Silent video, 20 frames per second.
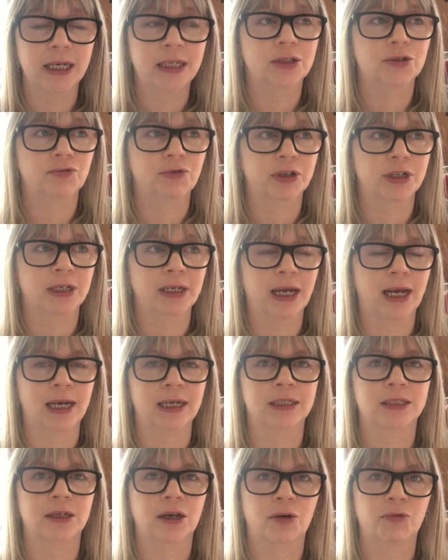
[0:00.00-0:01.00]
It's written
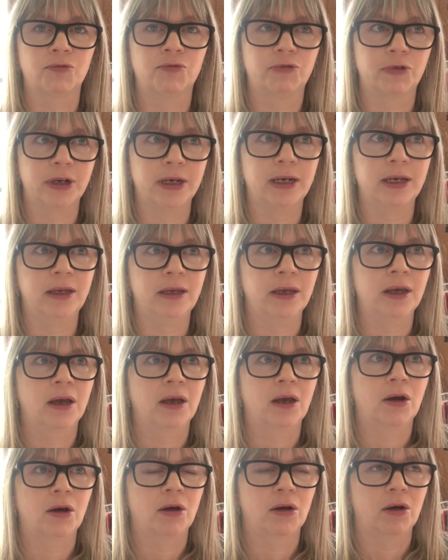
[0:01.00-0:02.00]
as a really
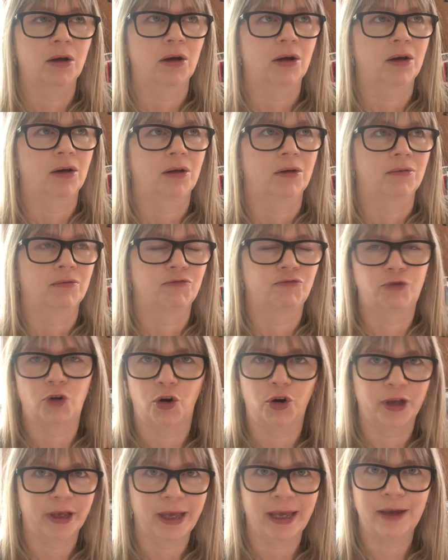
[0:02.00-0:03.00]

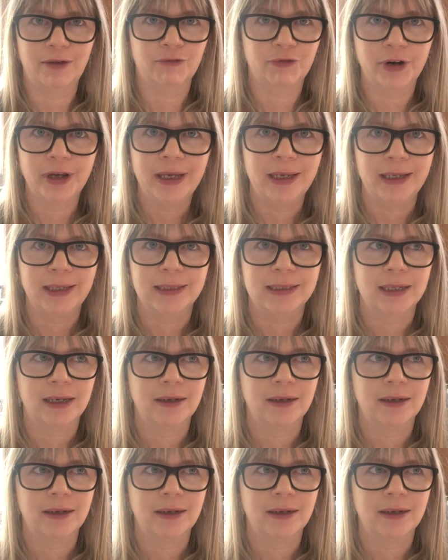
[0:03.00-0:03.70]
rollicking read.